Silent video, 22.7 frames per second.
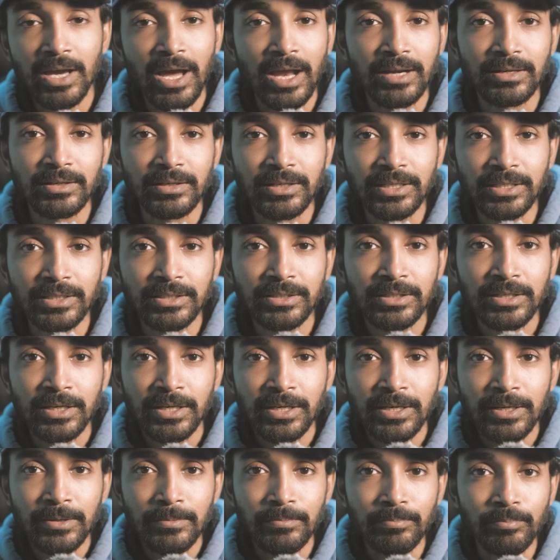handling,
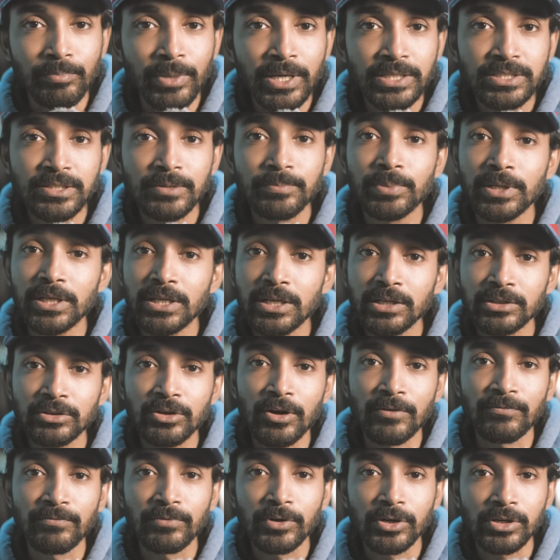better pillion
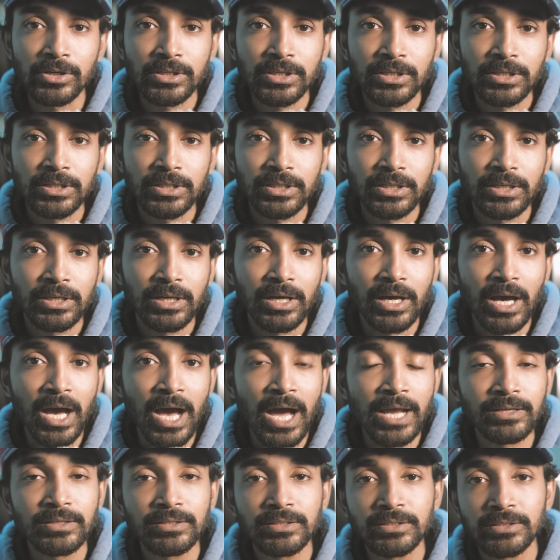comfort,
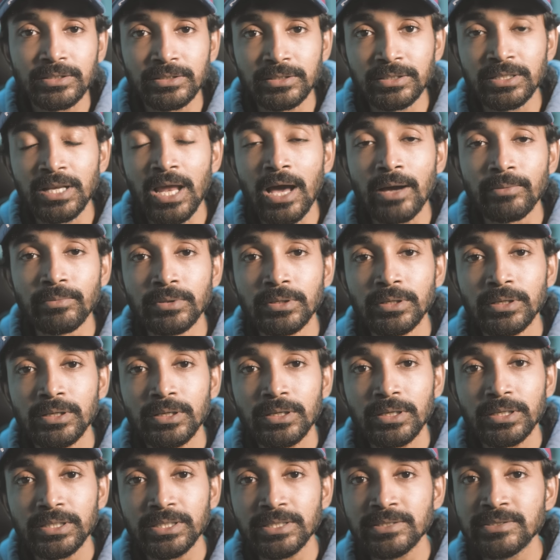and reliable,
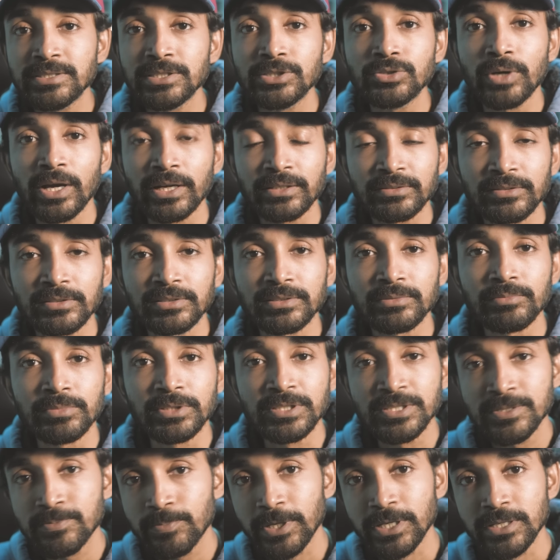easy to accessible
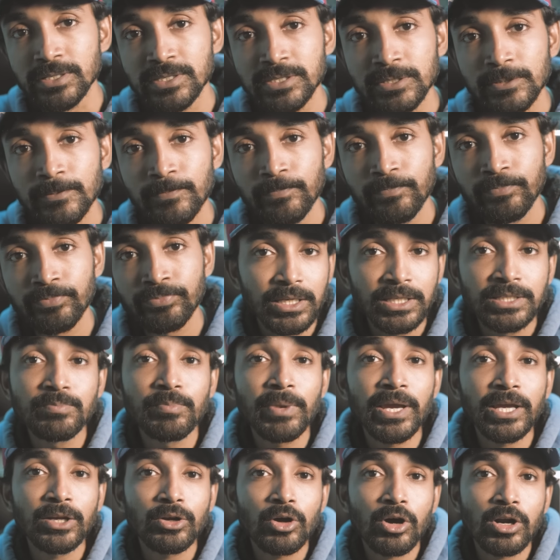spares. It
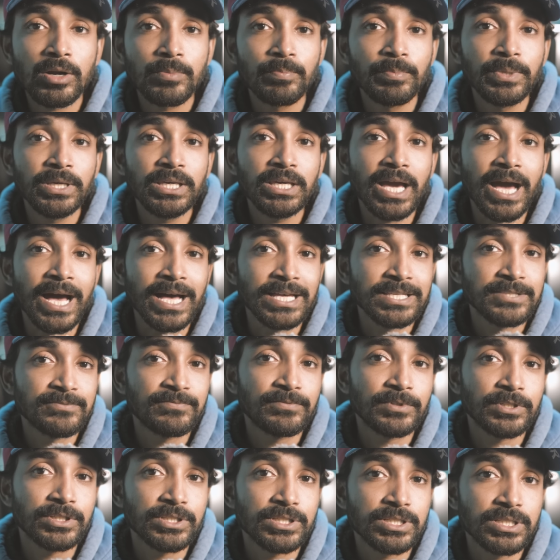may not be as
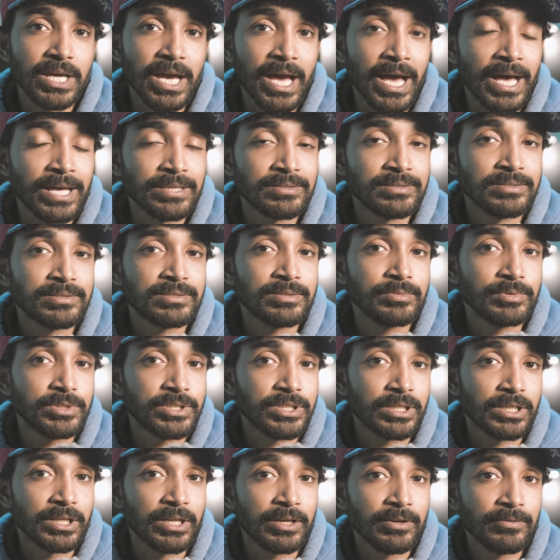fast as the
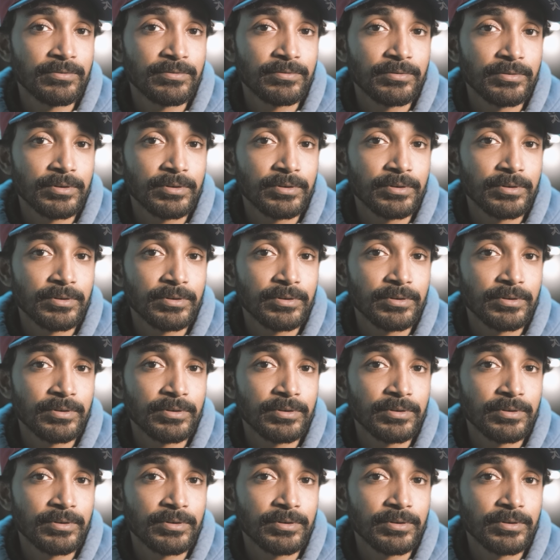CB300F,